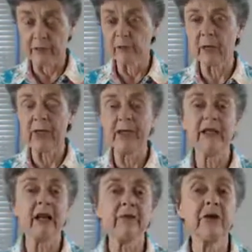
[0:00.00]
Try to eat
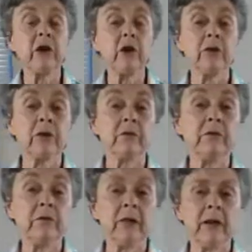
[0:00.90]
every color,
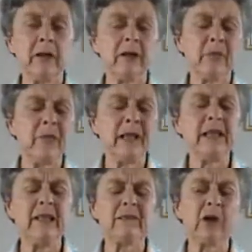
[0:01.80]
you know, many
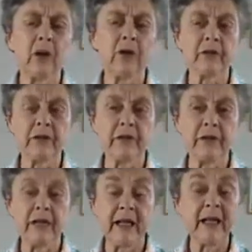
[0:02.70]
different colors every
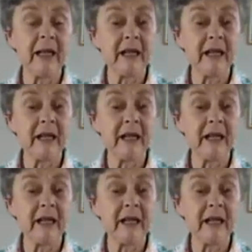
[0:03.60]
day.